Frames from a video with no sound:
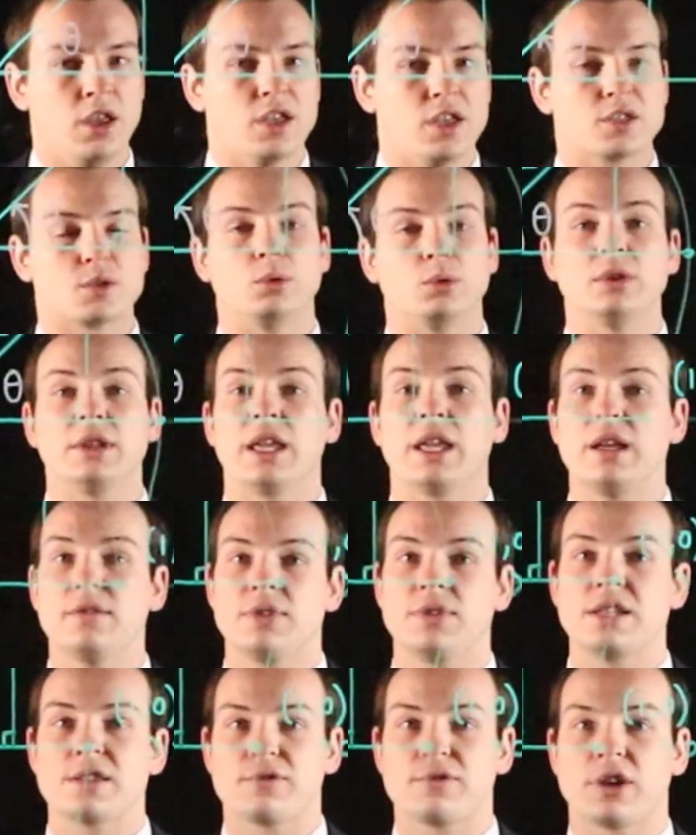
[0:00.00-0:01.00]
So we'll
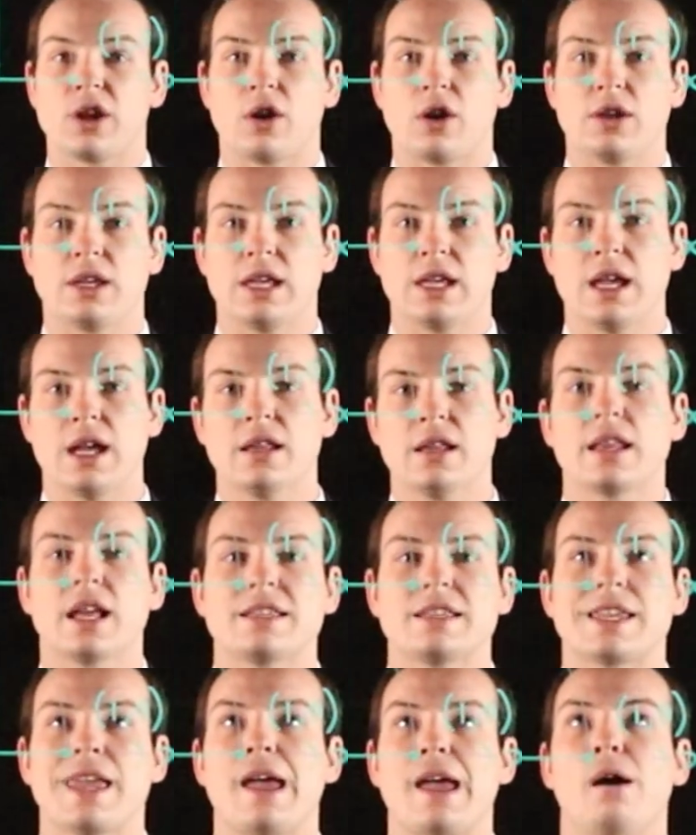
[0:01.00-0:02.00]
leave this video here.
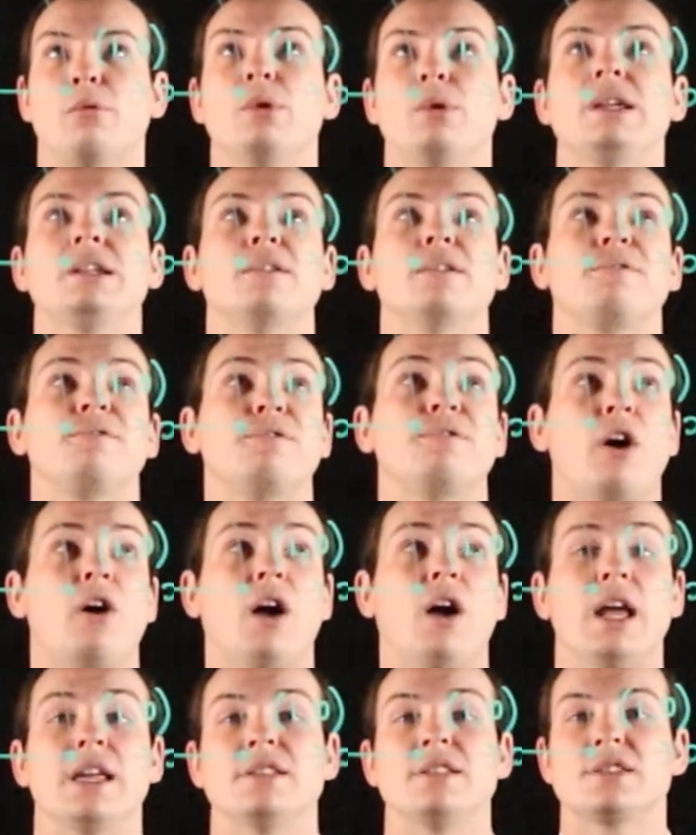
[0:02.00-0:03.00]
That's how we
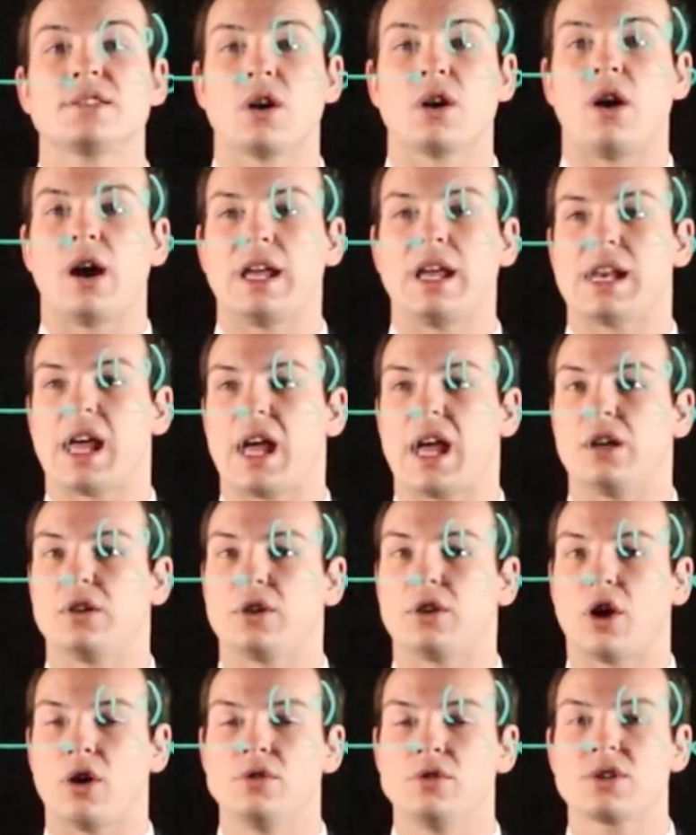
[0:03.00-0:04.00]
define sine
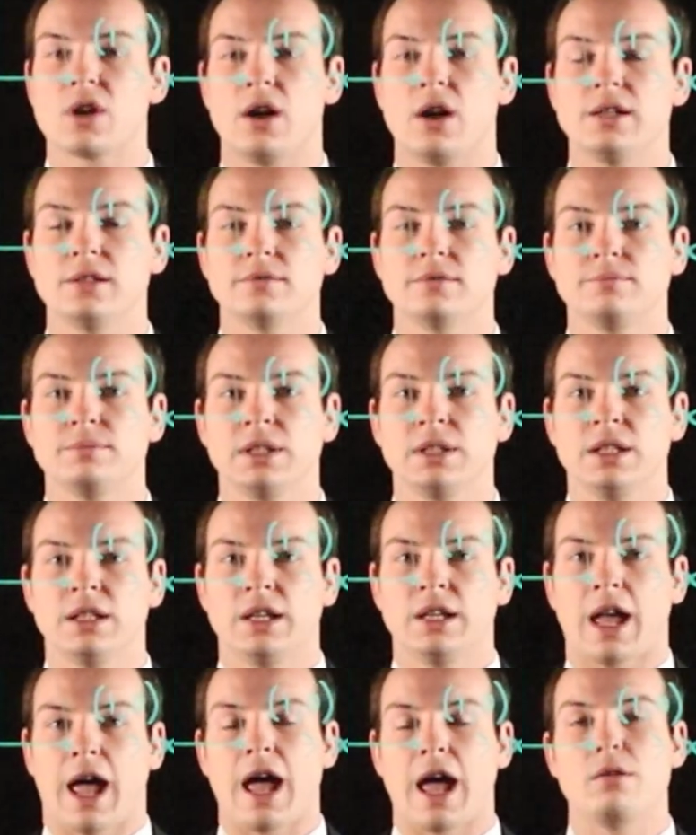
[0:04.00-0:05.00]
and cosine
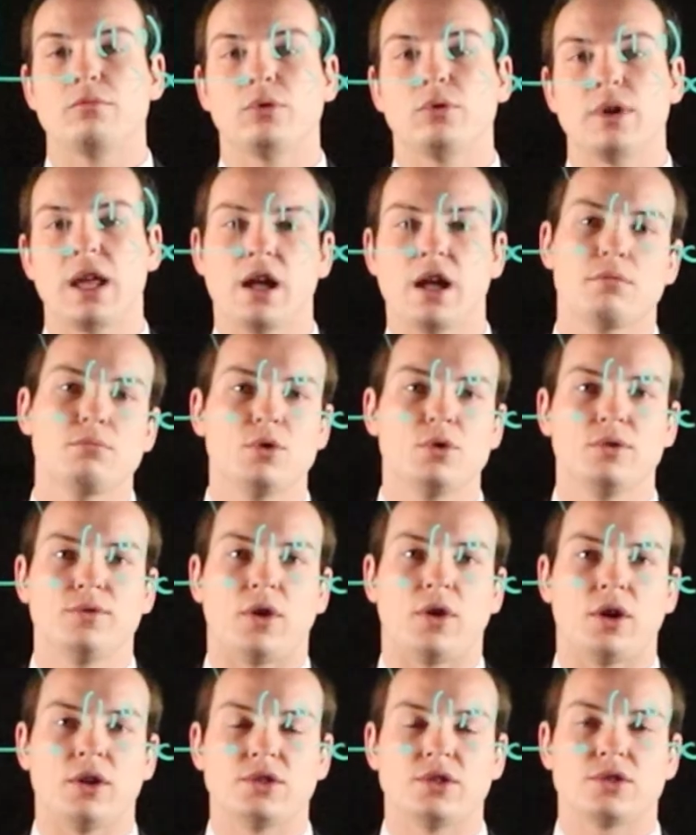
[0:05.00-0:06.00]
and we'll now move
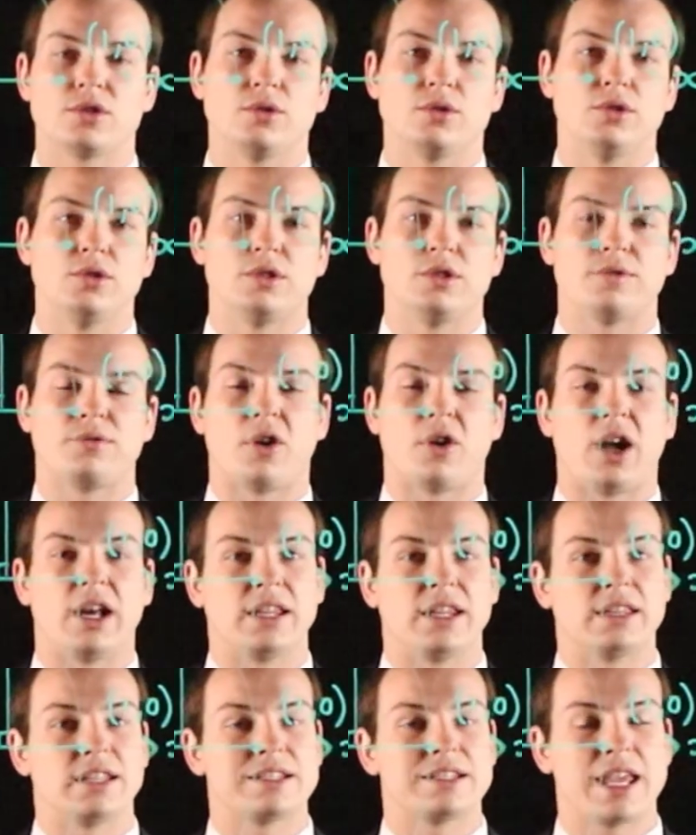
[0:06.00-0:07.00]
on to
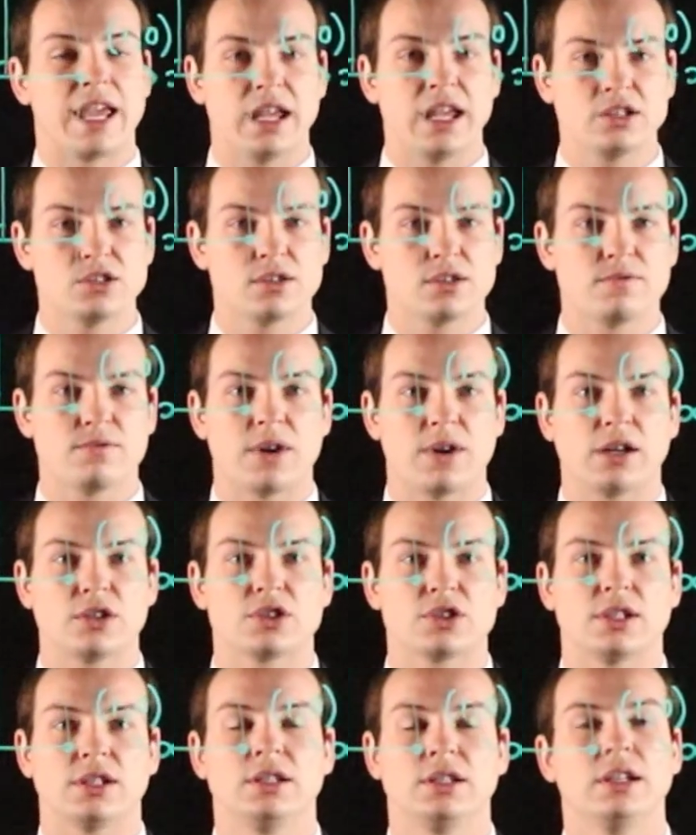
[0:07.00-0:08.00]
defining the tangent
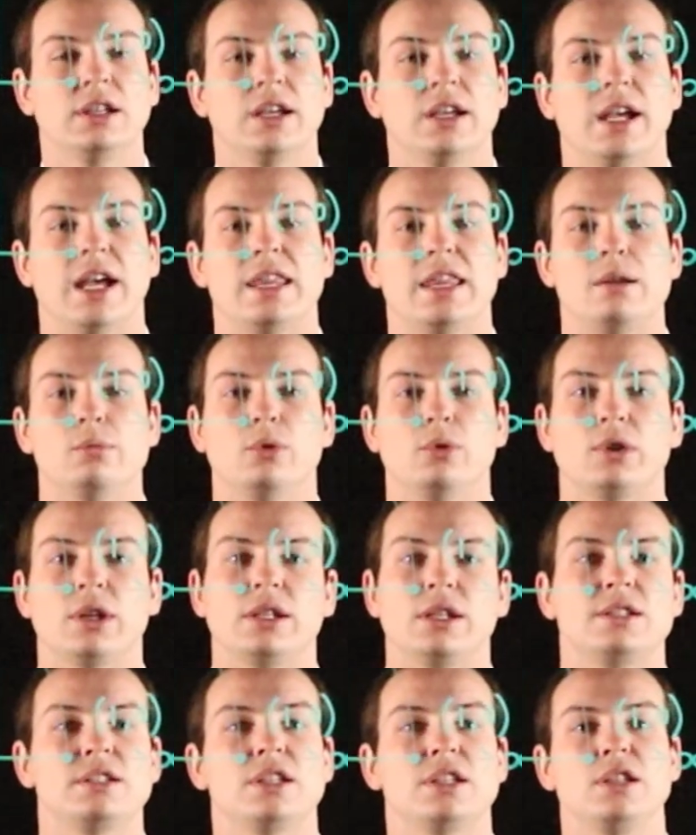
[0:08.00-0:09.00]
function and then we'll
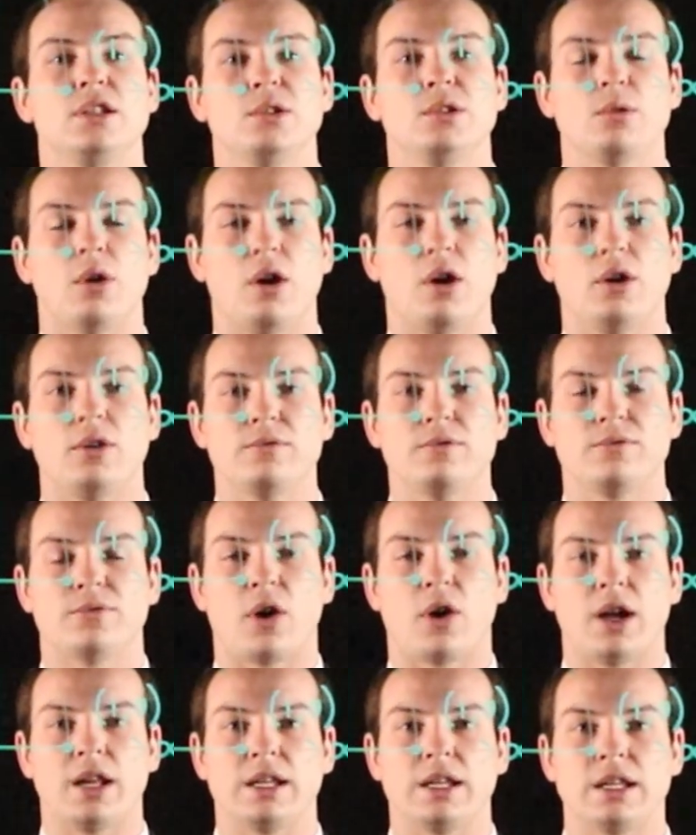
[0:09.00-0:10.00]
continue on
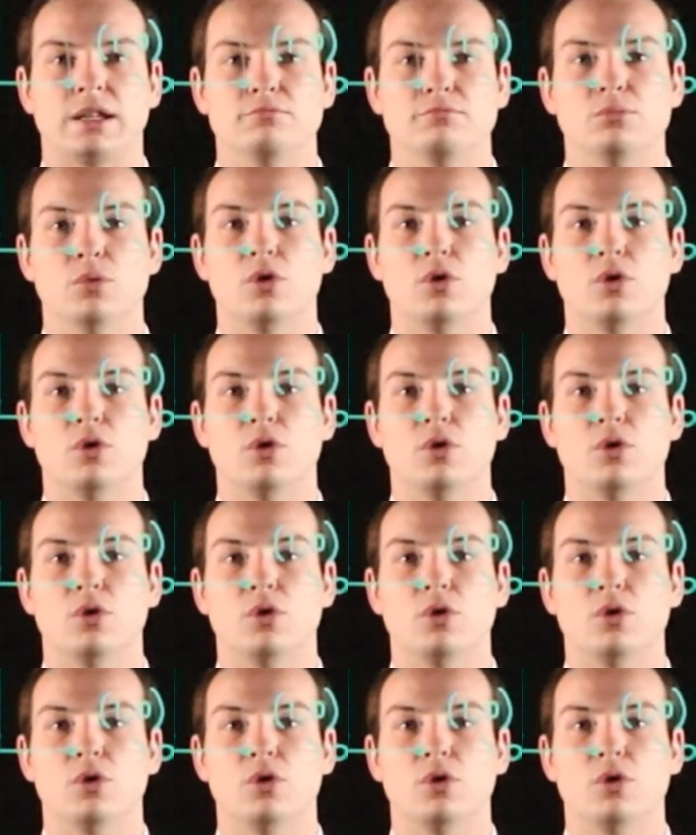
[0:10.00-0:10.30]
finding